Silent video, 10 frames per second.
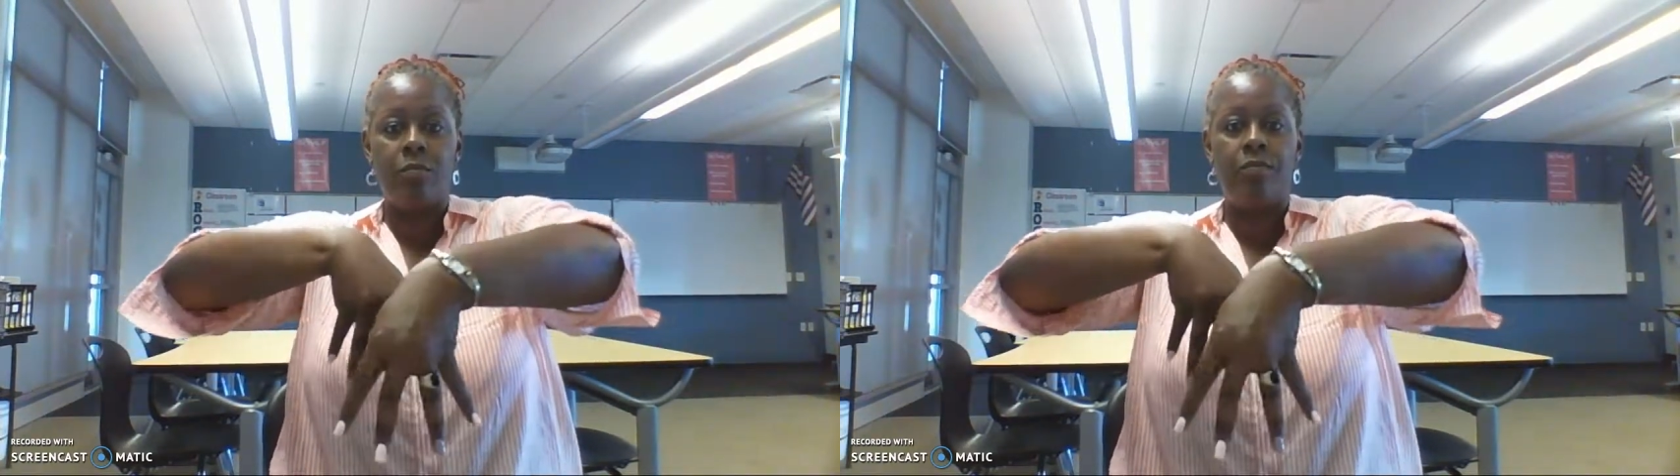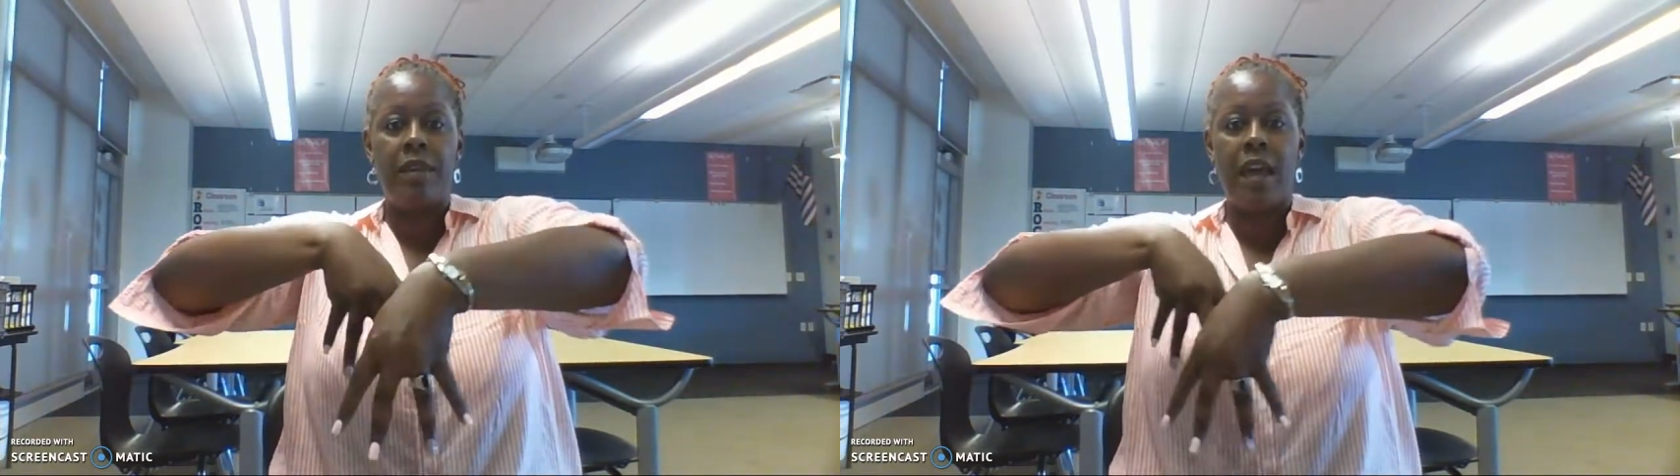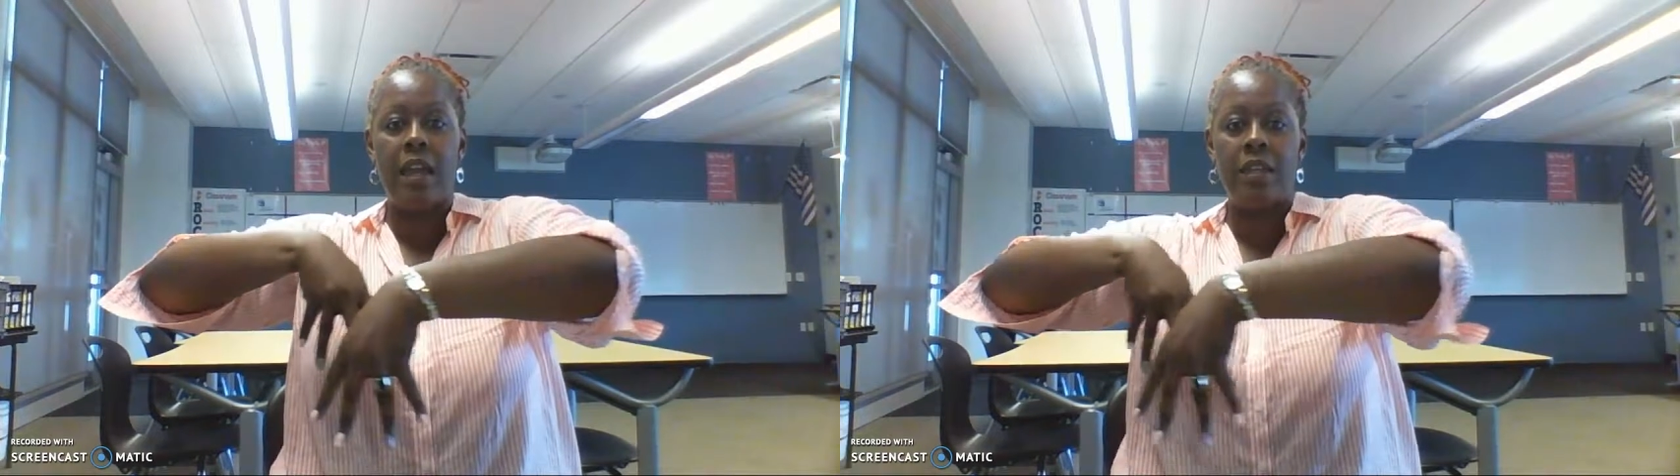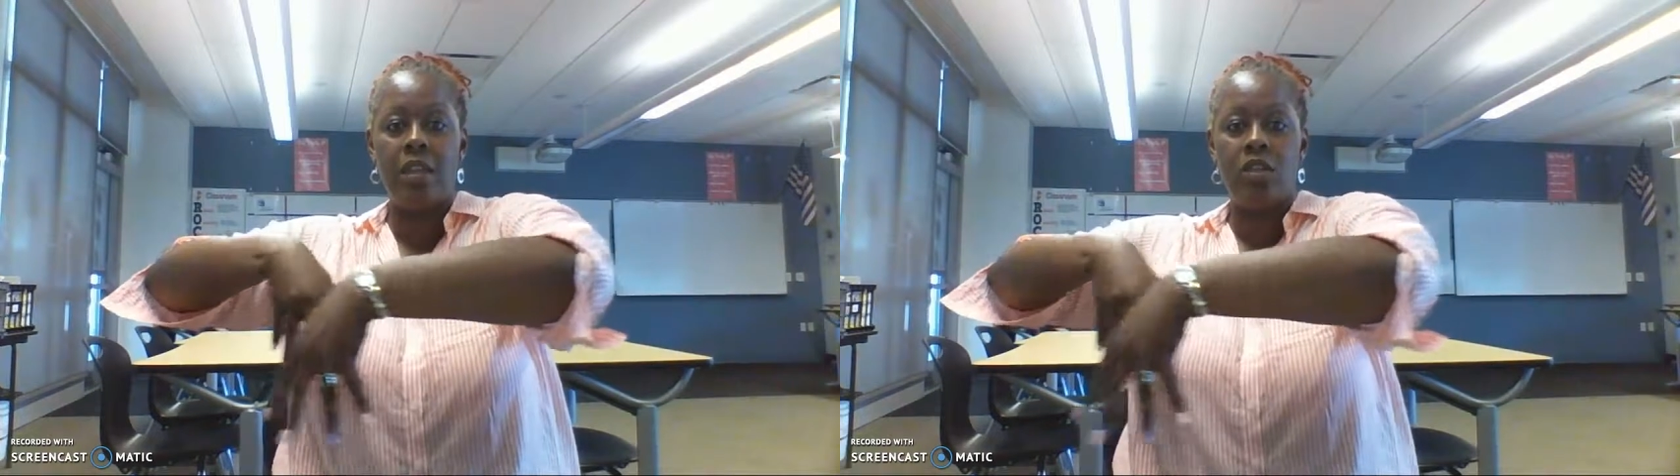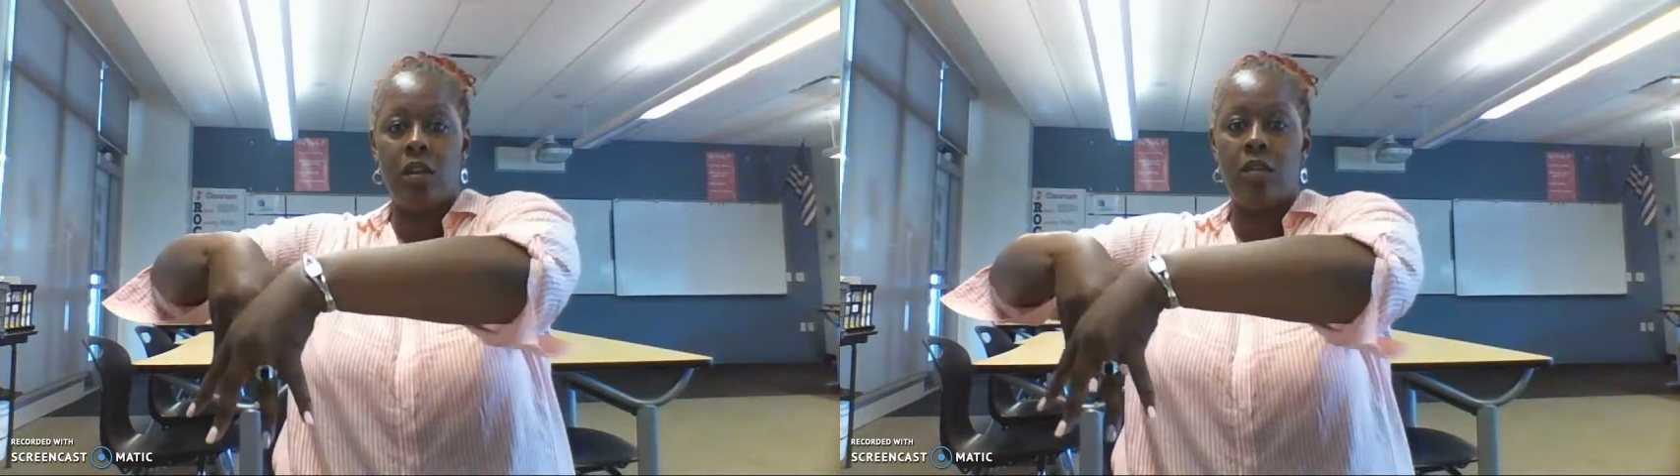behind
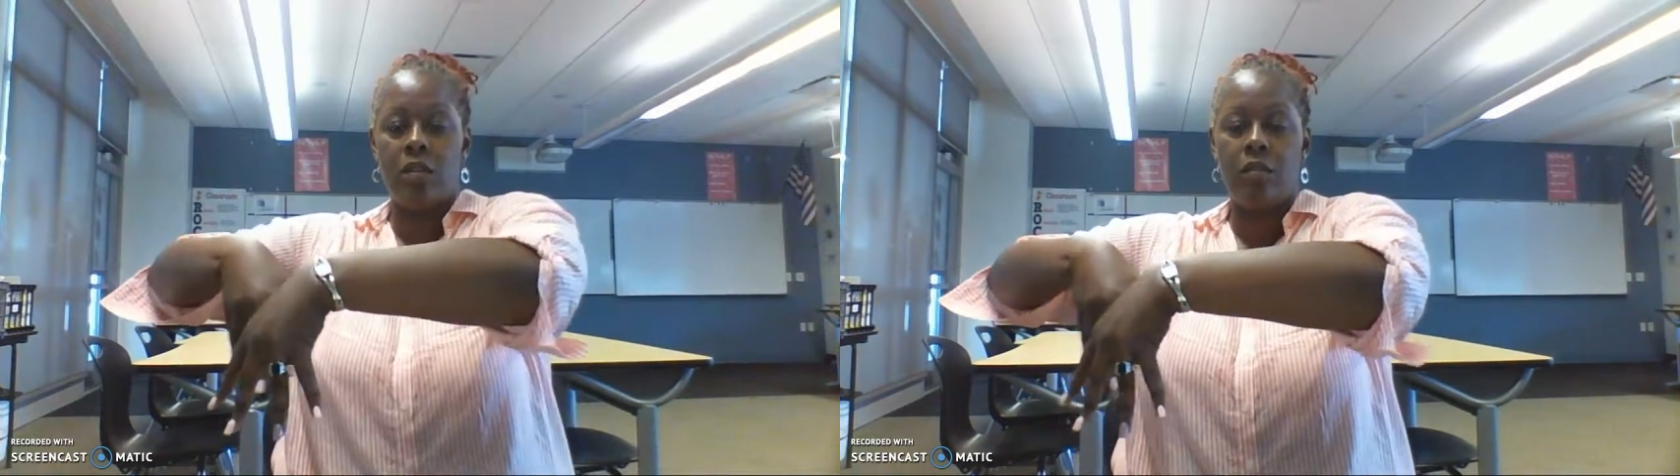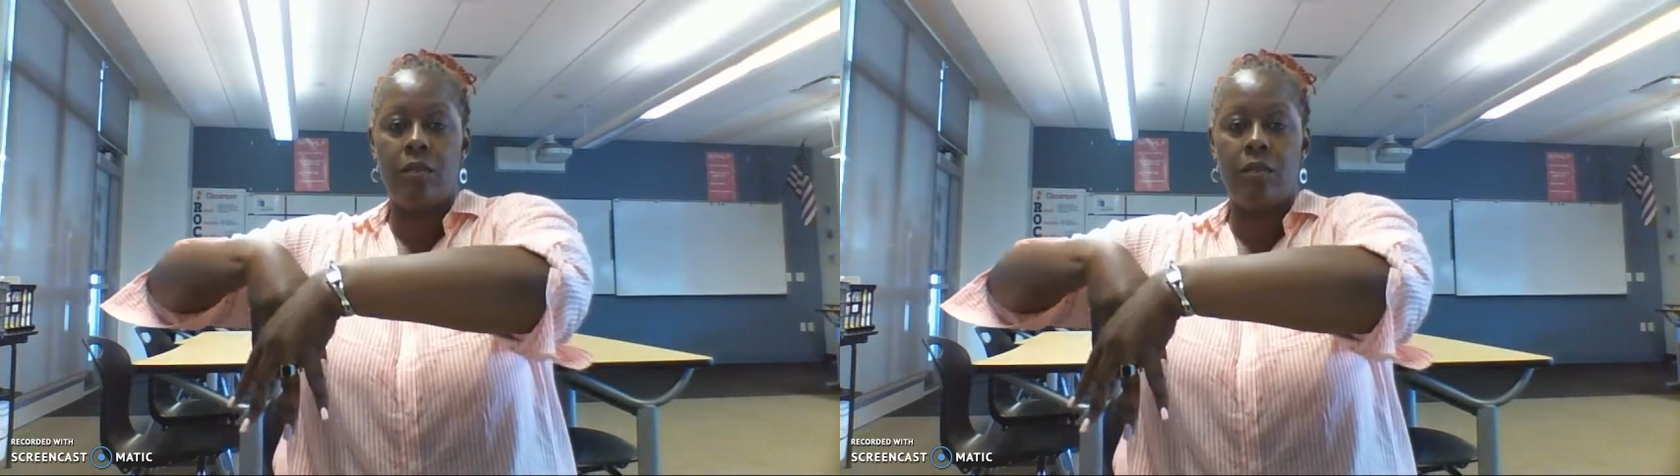each other.